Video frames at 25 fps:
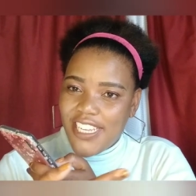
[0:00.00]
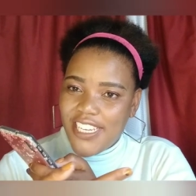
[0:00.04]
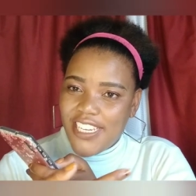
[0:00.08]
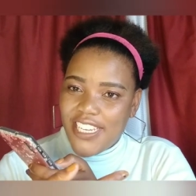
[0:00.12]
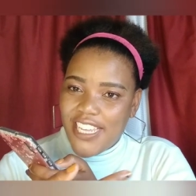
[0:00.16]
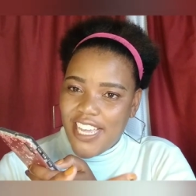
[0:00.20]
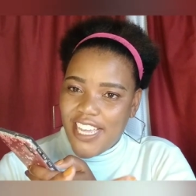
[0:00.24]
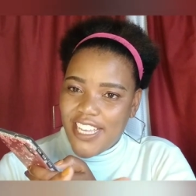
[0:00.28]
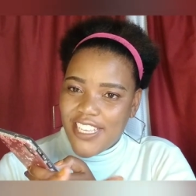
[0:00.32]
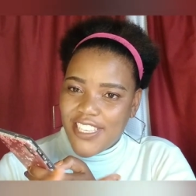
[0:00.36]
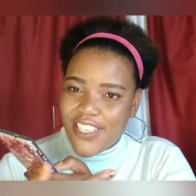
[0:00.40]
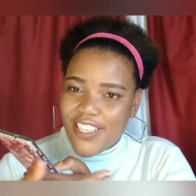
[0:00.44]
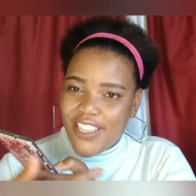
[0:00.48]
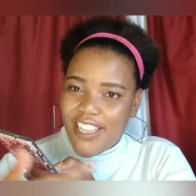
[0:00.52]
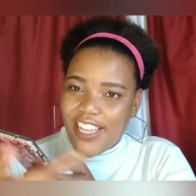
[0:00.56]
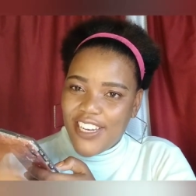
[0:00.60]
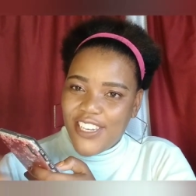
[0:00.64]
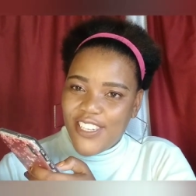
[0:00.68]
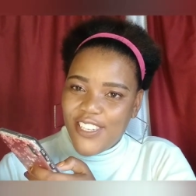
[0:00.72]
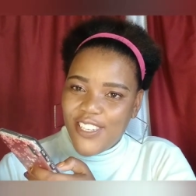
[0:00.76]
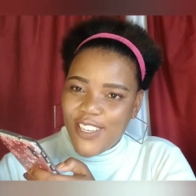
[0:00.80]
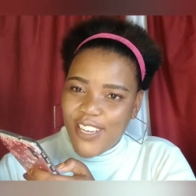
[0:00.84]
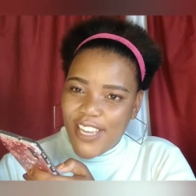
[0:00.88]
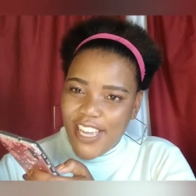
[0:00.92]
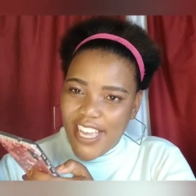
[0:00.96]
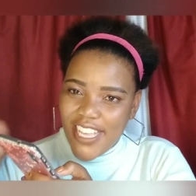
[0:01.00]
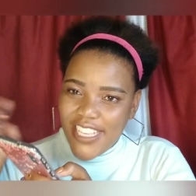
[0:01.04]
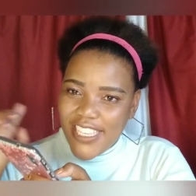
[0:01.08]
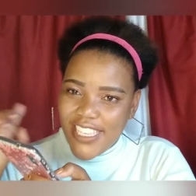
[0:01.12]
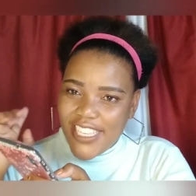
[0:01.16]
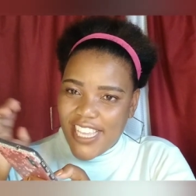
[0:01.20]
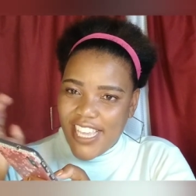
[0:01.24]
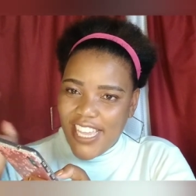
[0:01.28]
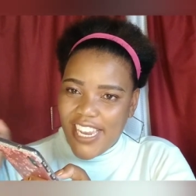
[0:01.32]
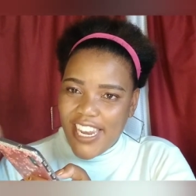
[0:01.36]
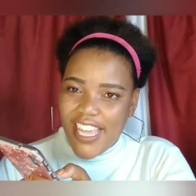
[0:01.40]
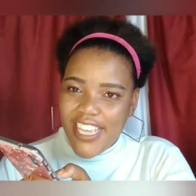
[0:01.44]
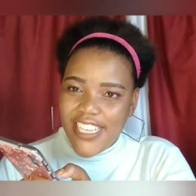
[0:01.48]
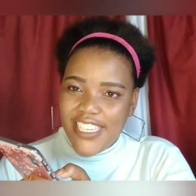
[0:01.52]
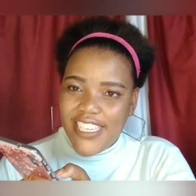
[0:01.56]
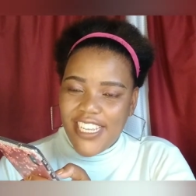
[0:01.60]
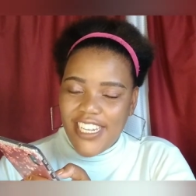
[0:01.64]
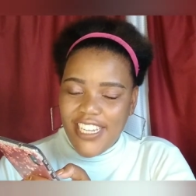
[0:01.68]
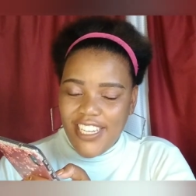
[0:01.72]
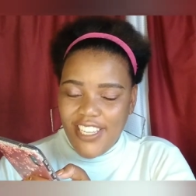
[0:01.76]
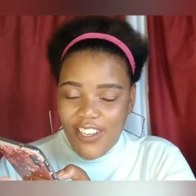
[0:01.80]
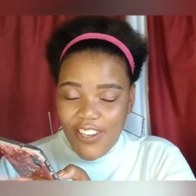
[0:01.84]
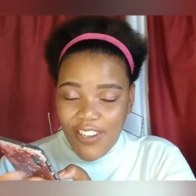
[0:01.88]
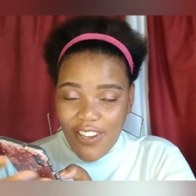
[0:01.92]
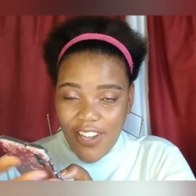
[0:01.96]
it here so that you guys can
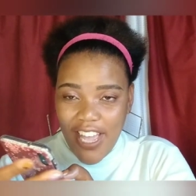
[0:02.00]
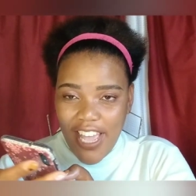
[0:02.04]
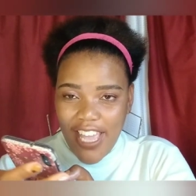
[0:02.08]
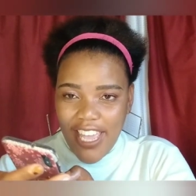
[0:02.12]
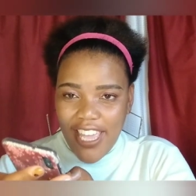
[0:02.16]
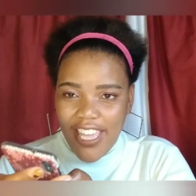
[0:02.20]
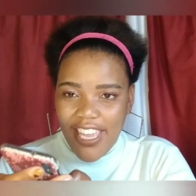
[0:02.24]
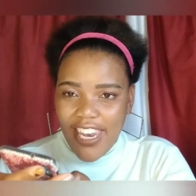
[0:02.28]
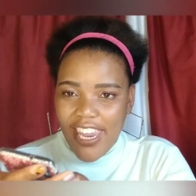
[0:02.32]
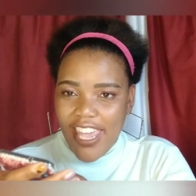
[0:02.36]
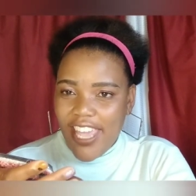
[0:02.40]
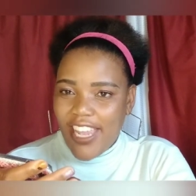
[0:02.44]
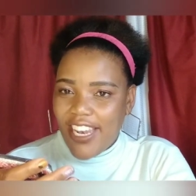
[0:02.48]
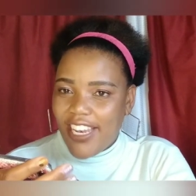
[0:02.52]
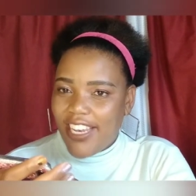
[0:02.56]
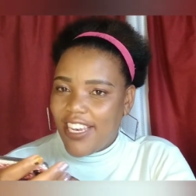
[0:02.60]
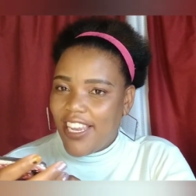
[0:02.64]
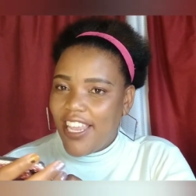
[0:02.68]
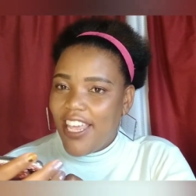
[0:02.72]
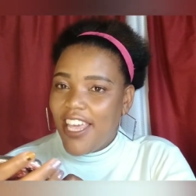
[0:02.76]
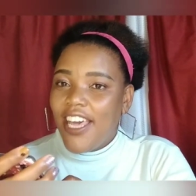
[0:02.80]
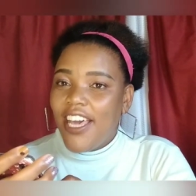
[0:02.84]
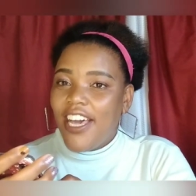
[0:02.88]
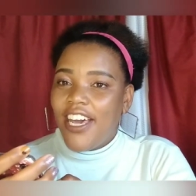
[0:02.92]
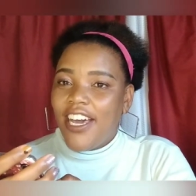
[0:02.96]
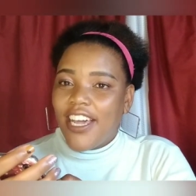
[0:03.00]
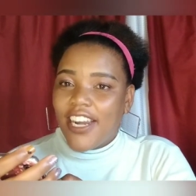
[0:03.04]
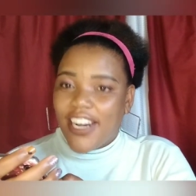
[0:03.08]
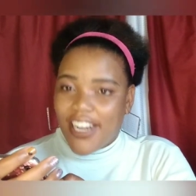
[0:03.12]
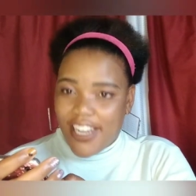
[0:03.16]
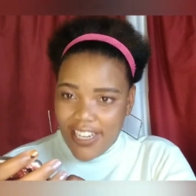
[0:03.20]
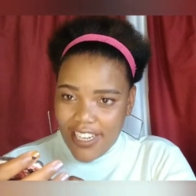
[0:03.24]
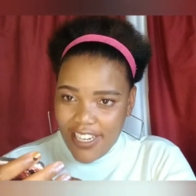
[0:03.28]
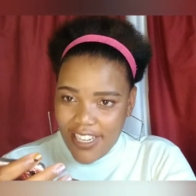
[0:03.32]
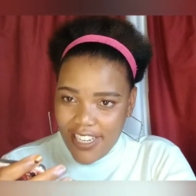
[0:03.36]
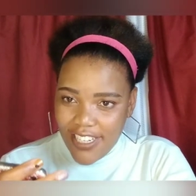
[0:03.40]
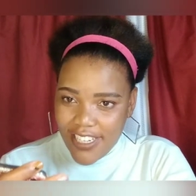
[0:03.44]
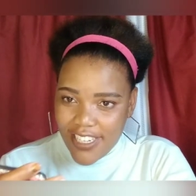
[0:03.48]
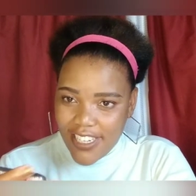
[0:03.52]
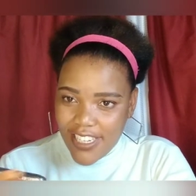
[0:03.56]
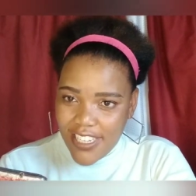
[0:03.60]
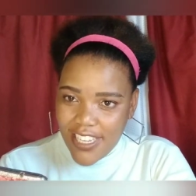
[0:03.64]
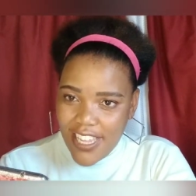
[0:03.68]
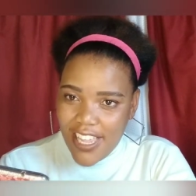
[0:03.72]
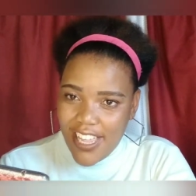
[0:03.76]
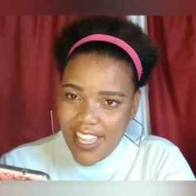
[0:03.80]
actually go ahead and read it